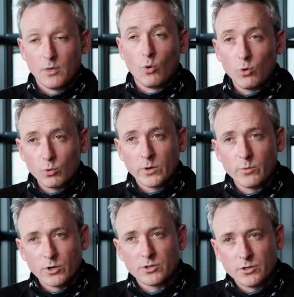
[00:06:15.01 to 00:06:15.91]
All we
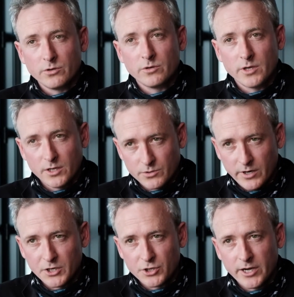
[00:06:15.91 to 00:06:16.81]
want to do is
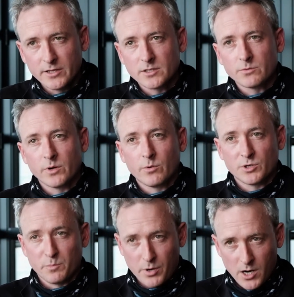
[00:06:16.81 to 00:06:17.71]
run trains. We
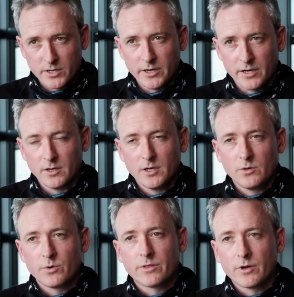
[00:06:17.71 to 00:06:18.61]
want to partner
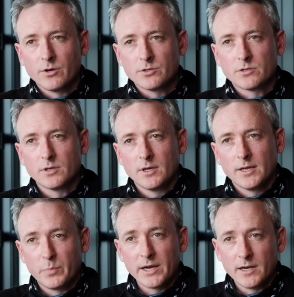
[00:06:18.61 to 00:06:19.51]
with those
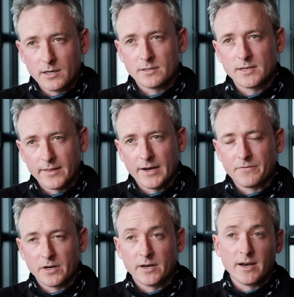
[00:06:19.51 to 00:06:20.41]
big South
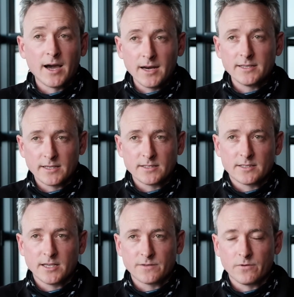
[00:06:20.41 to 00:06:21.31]
African and highly
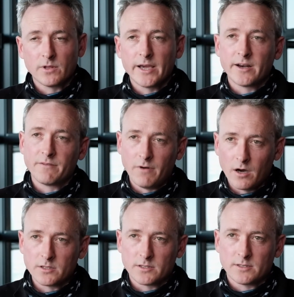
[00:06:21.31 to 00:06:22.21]
successful and
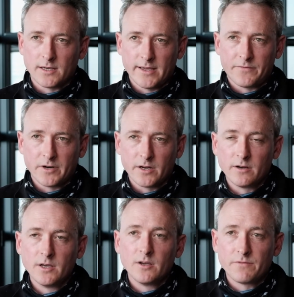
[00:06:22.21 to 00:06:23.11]
advanced South African
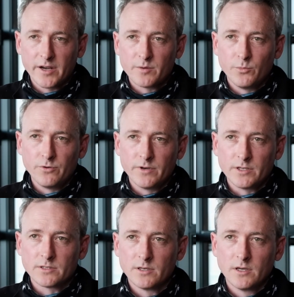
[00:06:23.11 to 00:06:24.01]
freight
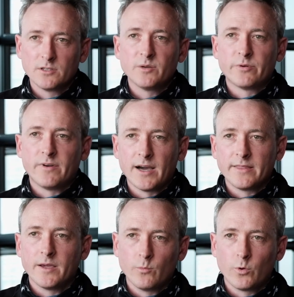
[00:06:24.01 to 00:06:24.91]
movers to provide
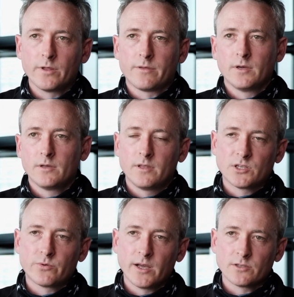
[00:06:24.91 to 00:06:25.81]
them with
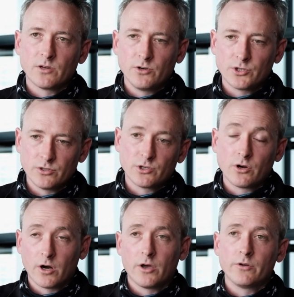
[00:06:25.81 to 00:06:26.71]
this rail solution to
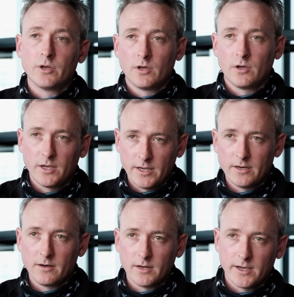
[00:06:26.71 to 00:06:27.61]
grow
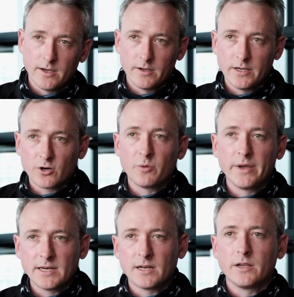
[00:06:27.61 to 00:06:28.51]

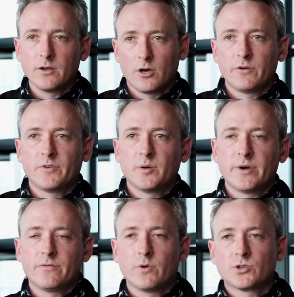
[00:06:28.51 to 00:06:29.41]
incrementally over and
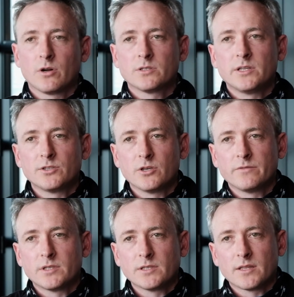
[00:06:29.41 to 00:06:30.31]
above what Transnet
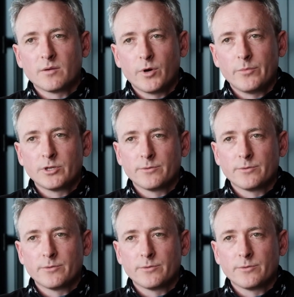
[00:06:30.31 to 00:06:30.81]
services at the moment.